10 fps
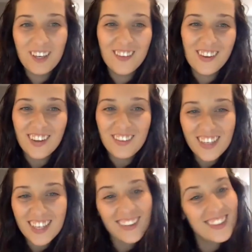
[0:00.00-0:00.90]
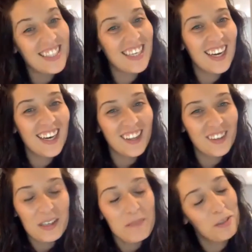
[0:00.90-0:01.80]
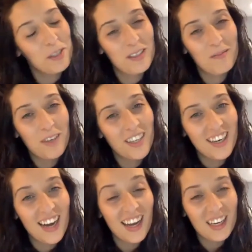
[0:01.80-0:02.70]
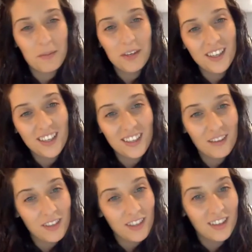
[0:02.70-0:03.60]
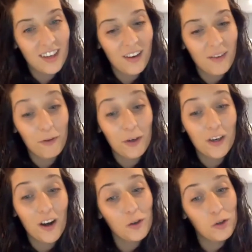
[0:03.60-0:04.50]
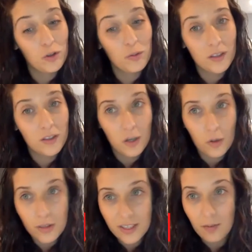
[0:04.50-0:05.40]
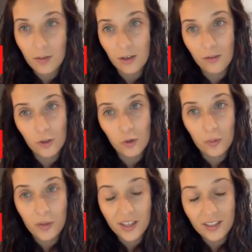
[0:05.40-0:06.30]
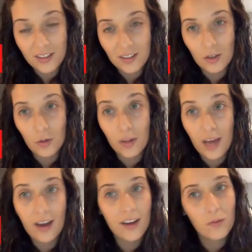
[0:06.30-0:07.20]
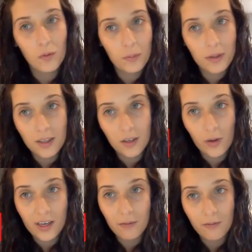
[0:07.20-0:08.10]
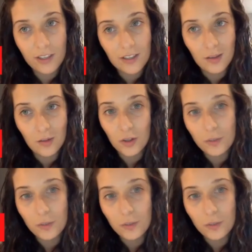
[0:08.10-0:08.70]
we might be announcing another in-person market at Community Living for October to coincide with our virtual market. So that will be going up very soon too.